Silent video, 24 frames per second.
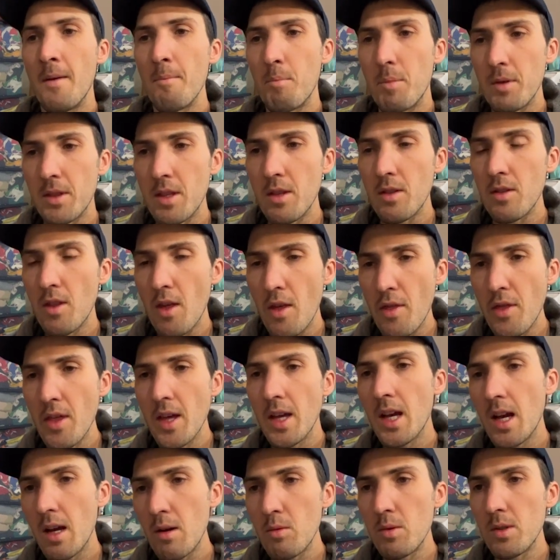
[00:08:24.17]
But the
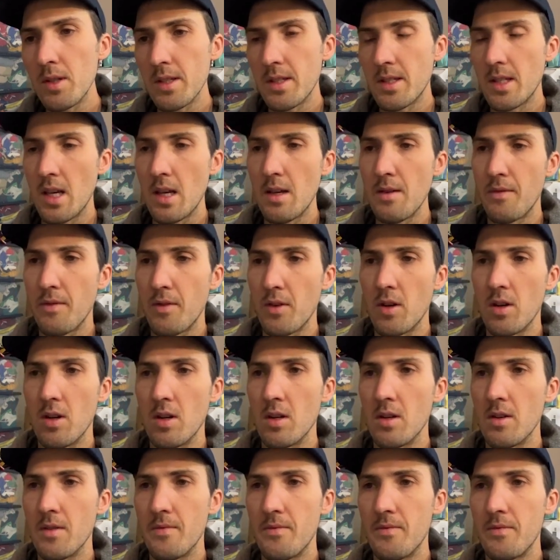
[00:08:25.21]
thing I will say
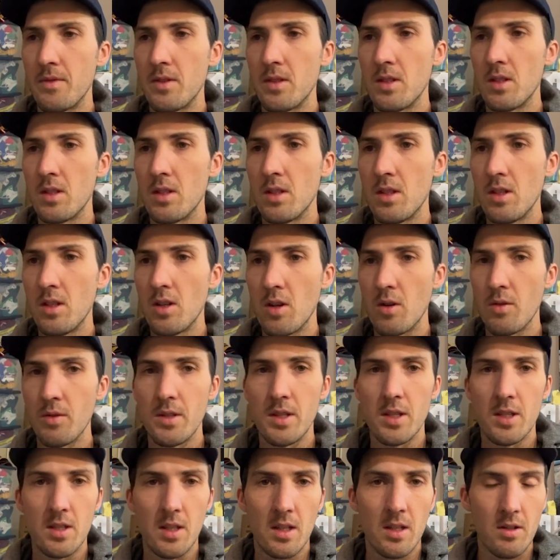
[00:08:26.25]
for, you know,
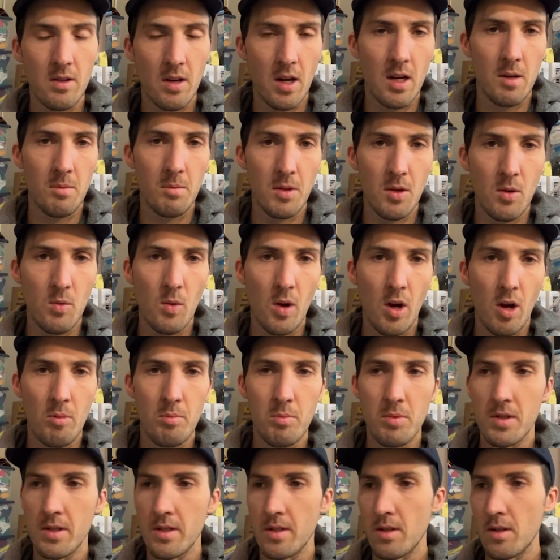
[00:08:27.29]
these incredibly
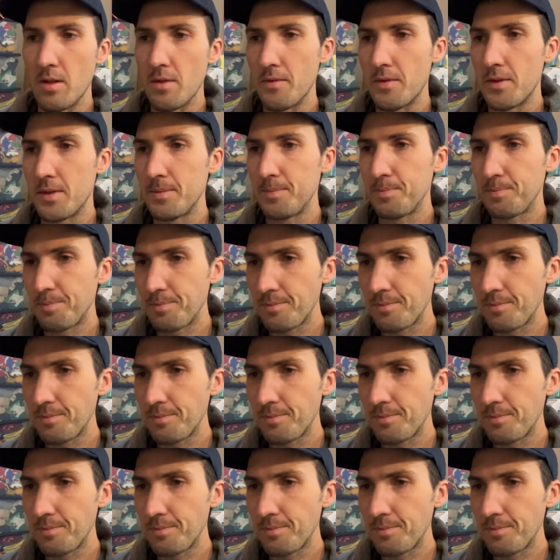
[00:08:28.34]
well-preserved